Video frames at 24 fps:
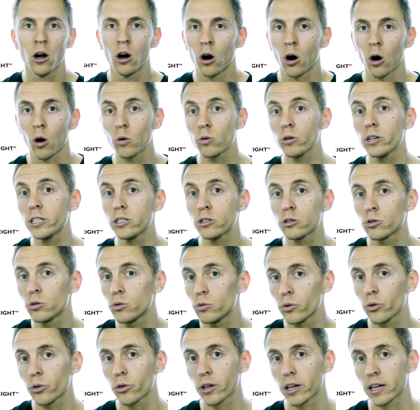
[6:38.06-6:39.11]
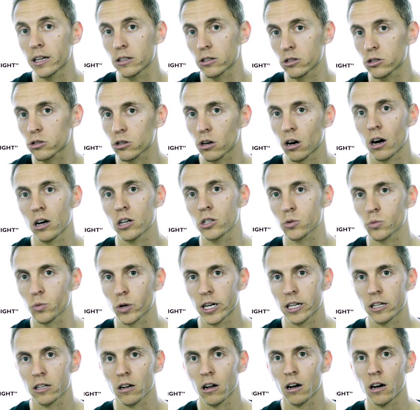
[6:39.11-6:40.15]
Only two things cause
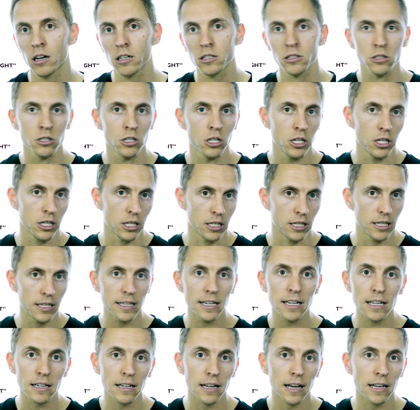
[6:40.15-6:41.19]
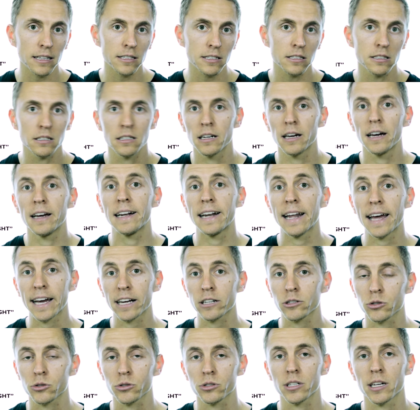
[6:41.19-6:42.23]
weight loss: eating less and
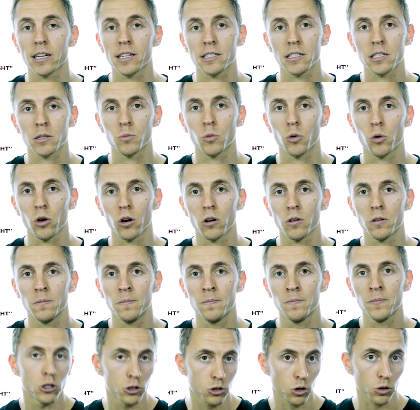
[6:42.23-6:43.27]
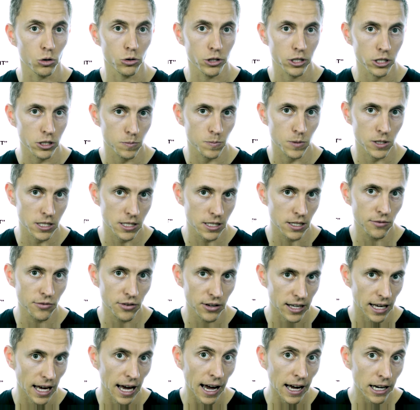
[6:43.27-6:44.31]
exercising more. So the
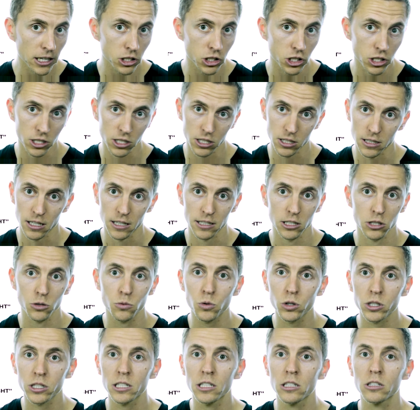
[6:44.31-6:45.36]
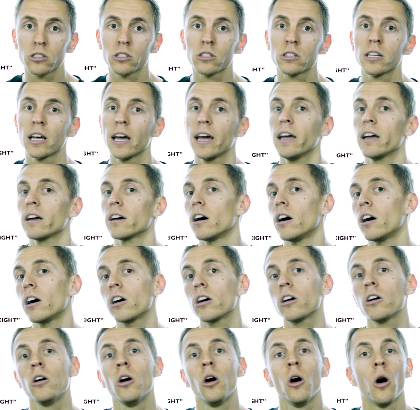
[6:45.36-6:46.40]
specific actions that you would need to take
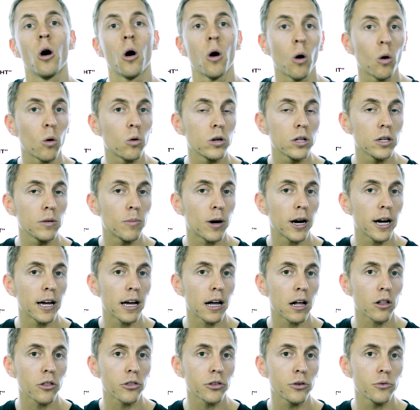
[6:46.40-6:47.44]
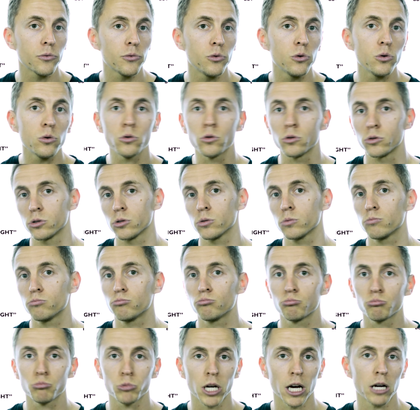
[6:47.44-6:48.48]
are only buy healthy foods,
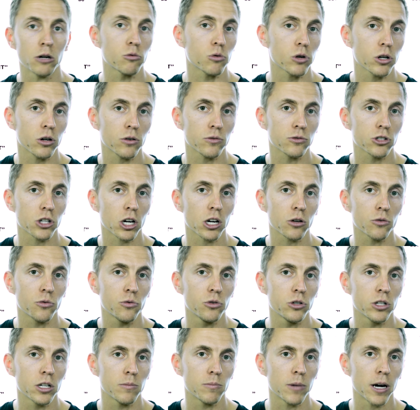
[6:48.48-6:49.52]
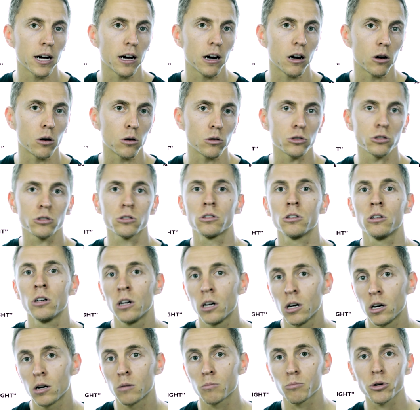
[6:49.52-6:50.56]
get rid of junk food in my house,
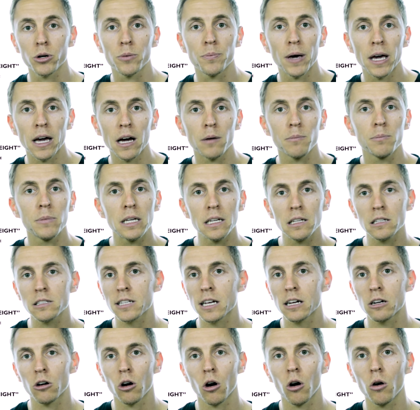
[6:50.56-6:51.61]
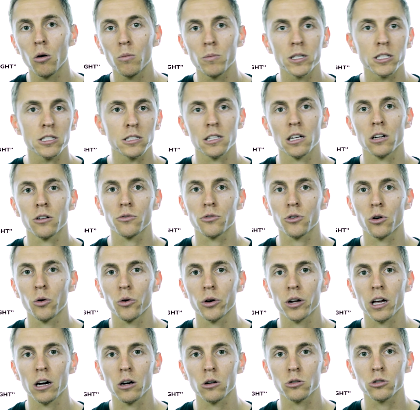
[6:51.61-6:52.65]
prepare meals at home instead of
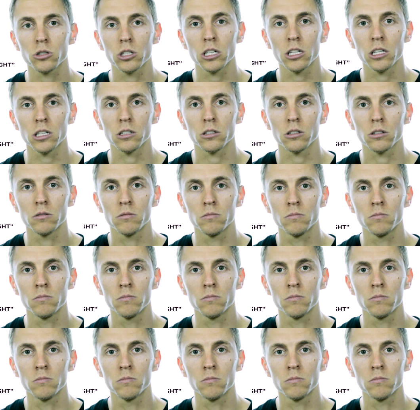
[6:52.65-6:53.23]
going out to eat,